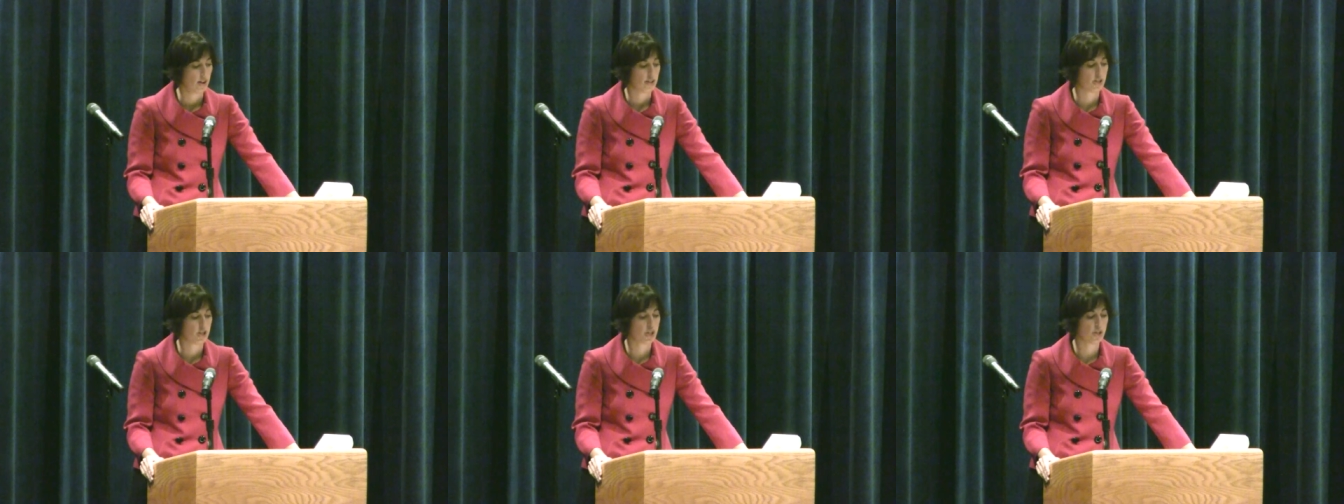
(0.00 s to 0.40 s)

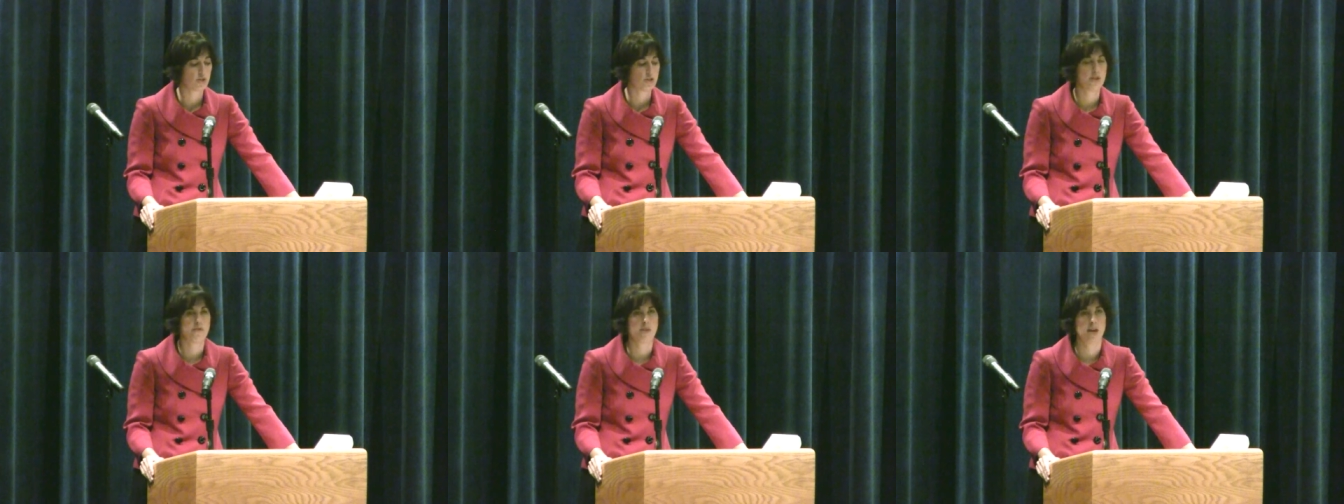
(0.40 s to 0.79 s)
The
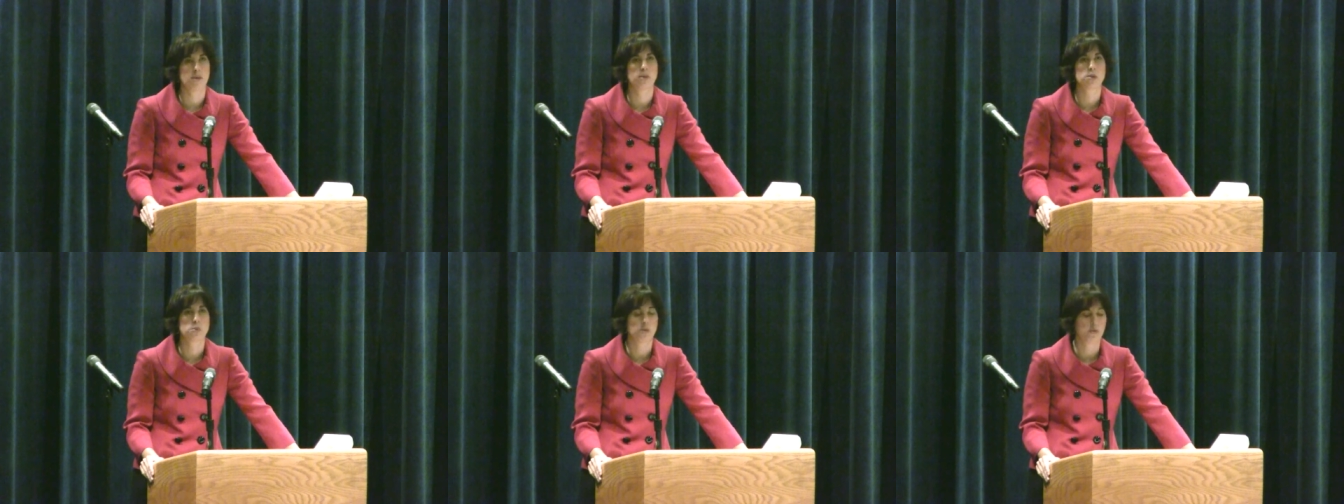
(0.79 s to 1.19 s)
children and
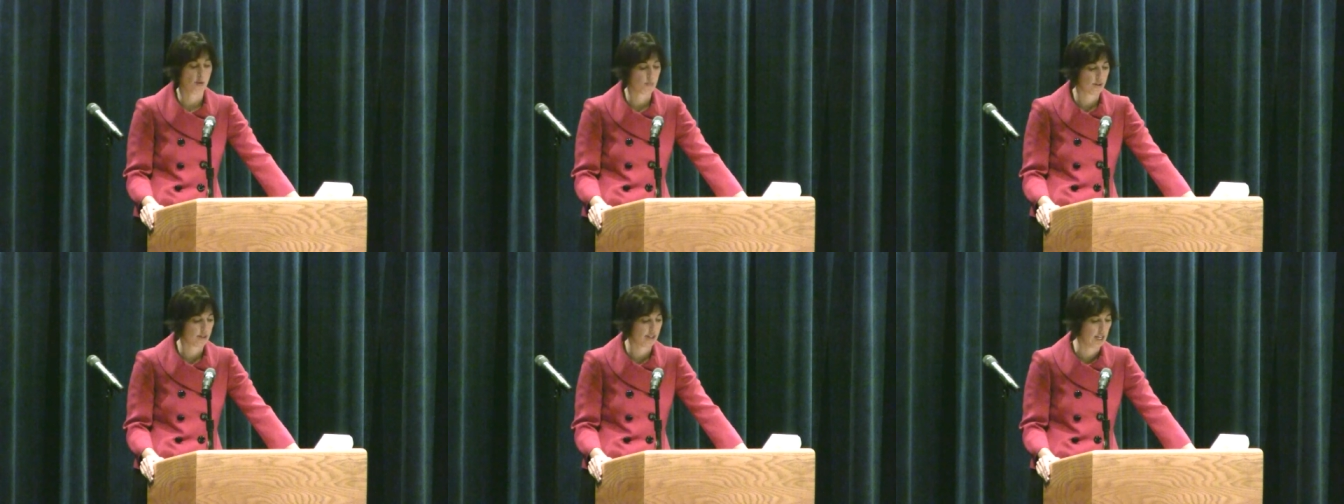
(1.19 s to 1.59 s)
families we
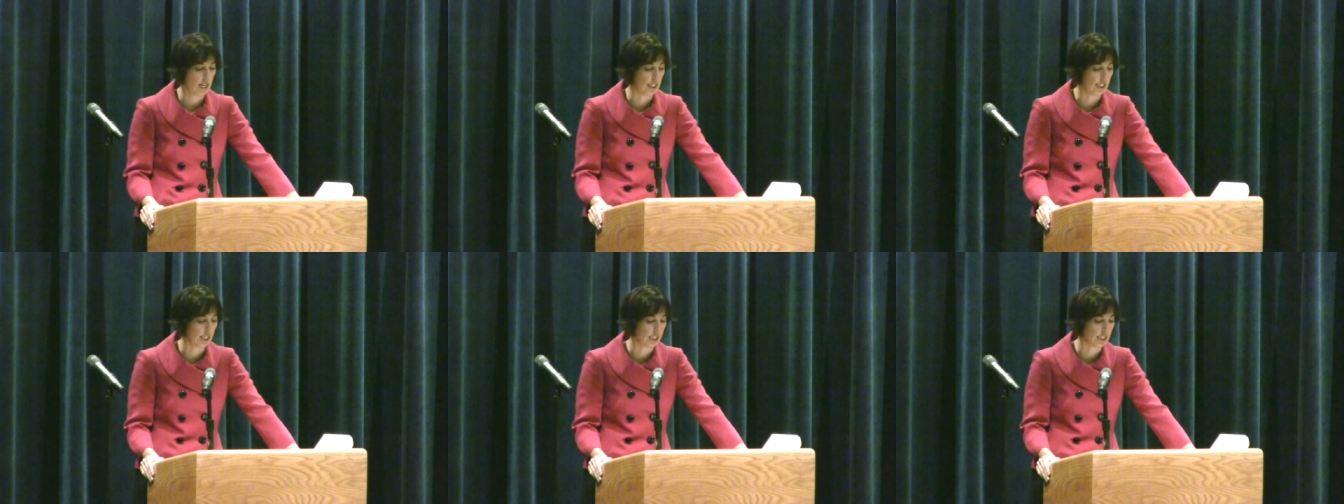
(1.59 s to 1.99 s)
represent at